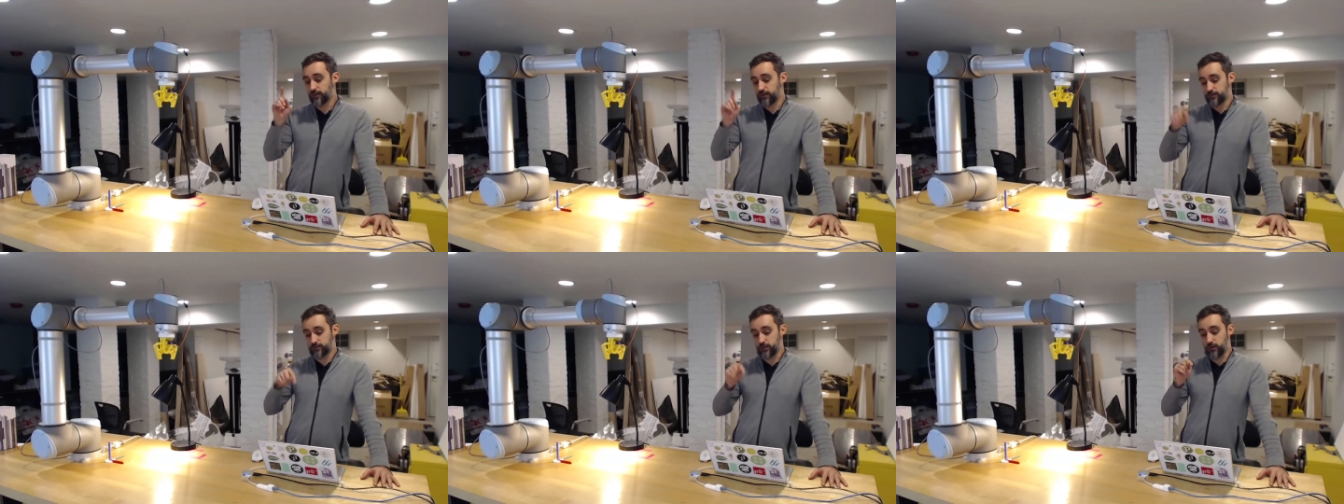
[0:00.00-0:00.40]

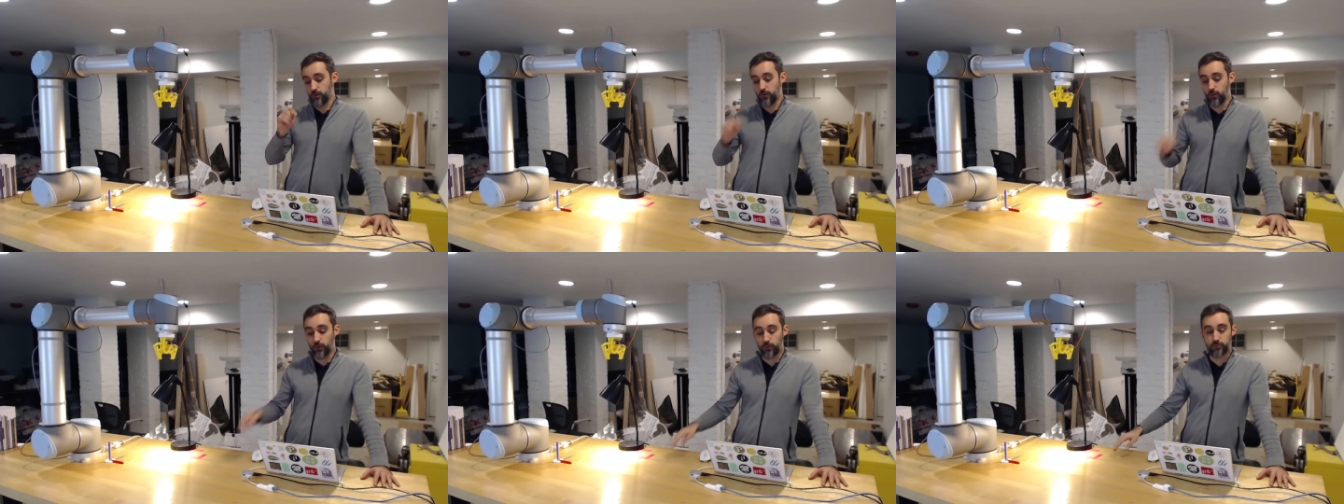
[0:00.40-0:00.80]

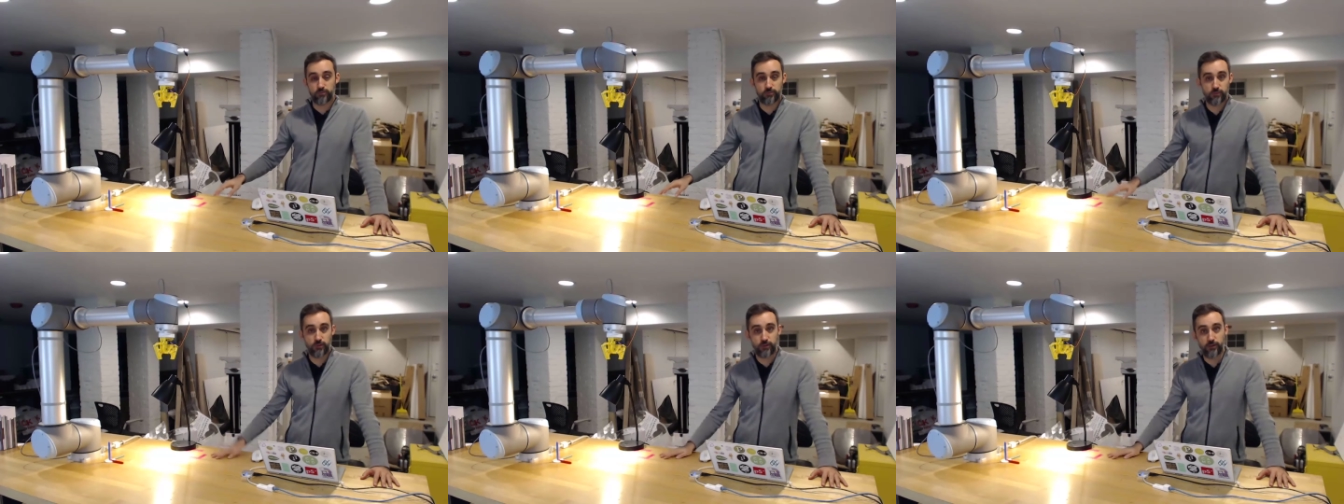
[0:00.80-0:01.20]
So
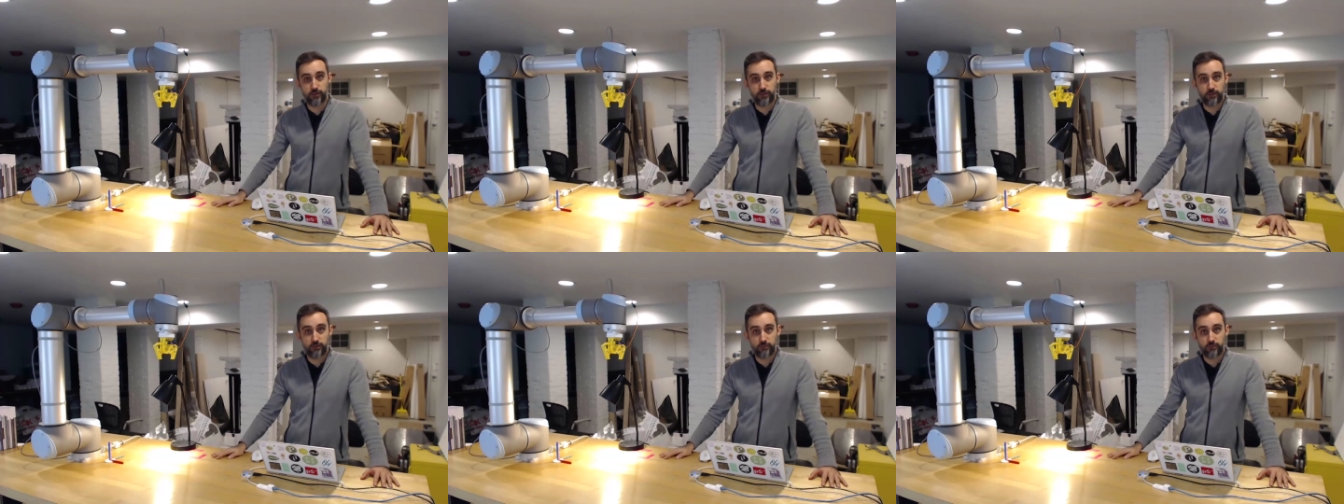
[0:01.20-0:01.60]

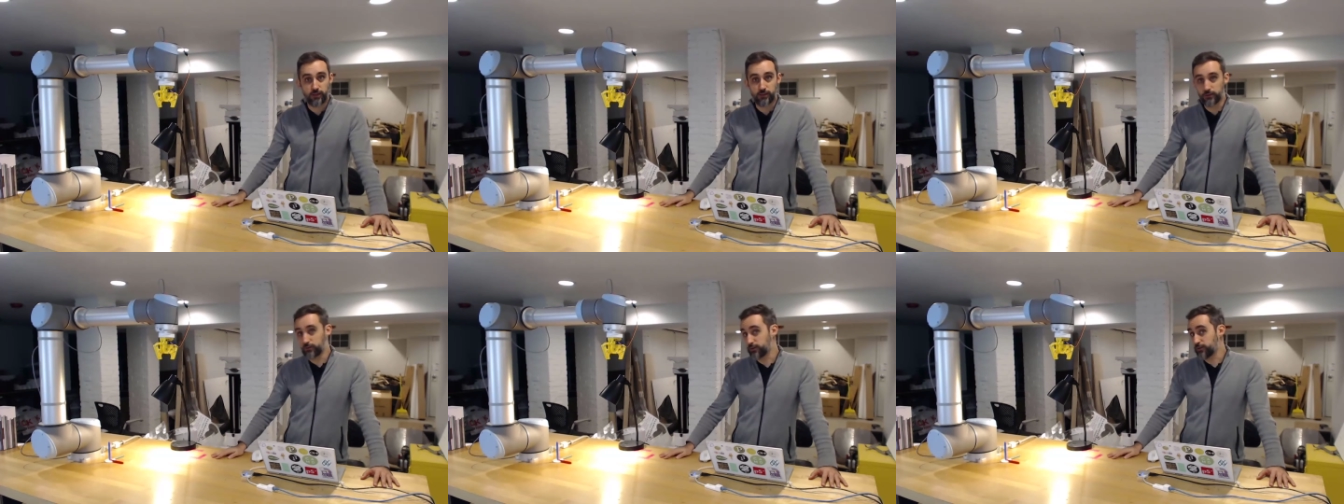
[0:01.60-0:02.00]

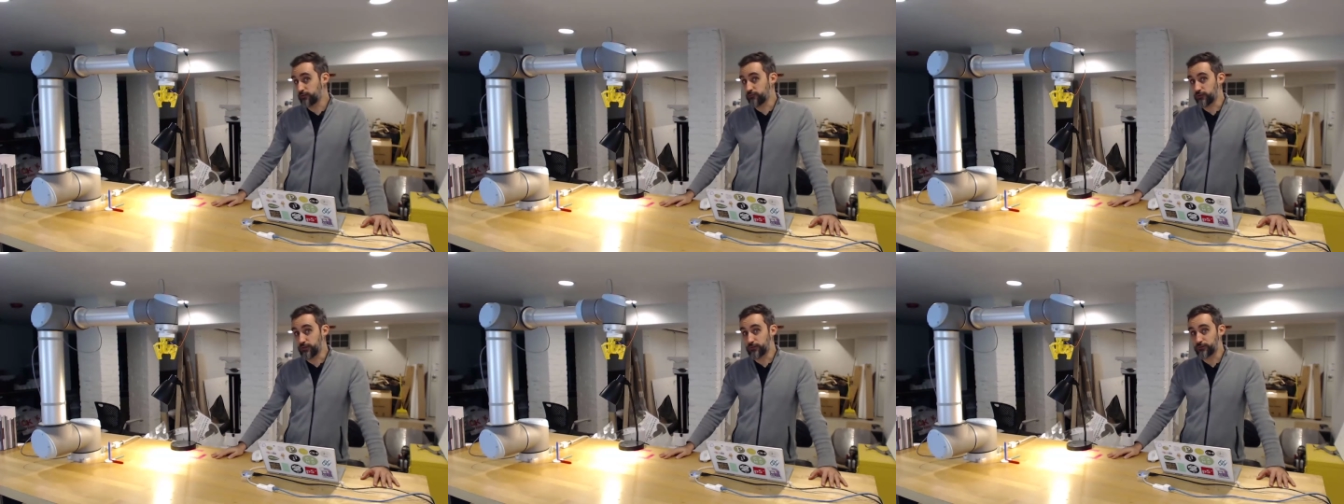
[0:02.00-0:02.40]
take a look at the
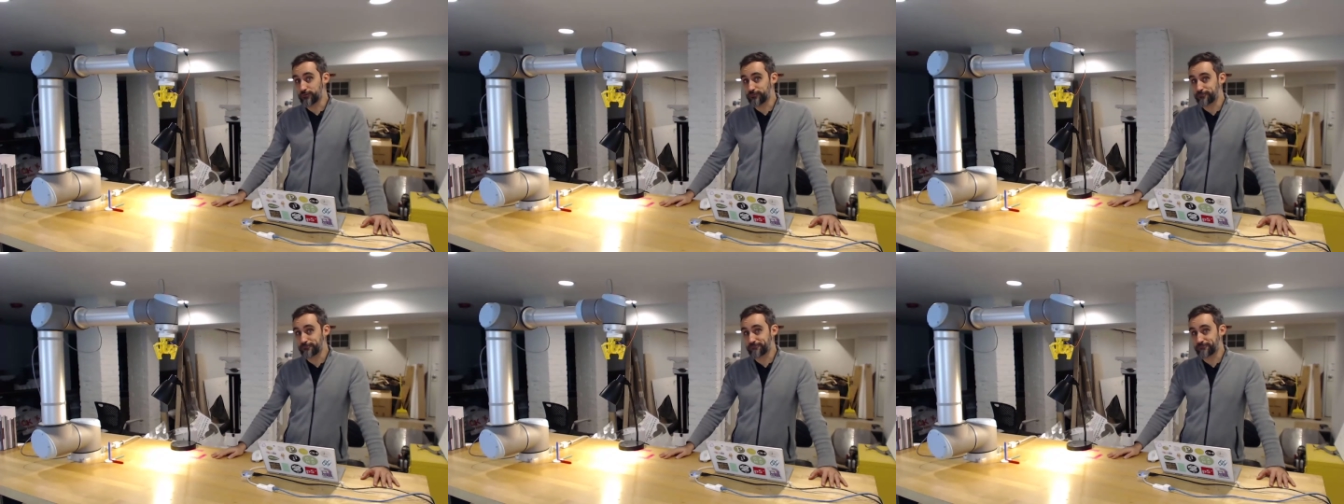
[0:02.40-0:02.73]
videos.